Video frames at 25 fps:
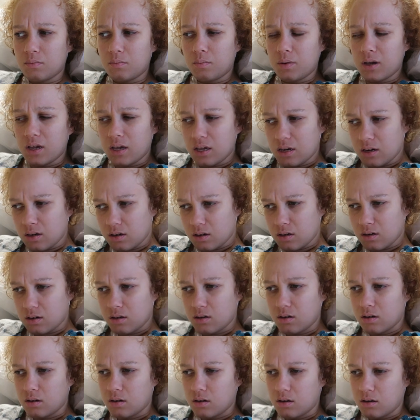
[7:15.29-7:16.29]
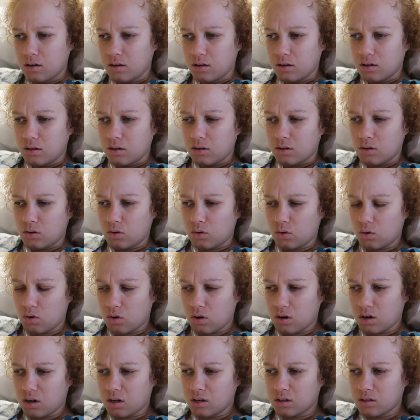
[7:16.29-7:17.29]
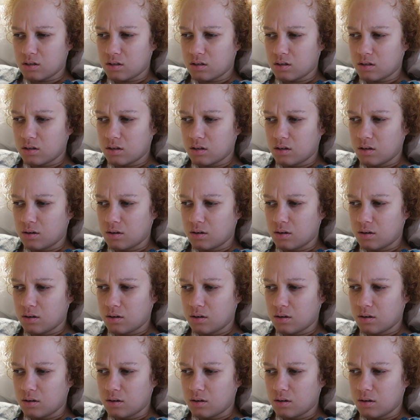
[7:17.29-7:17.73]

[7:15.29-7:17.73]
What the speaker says: Bend, cross.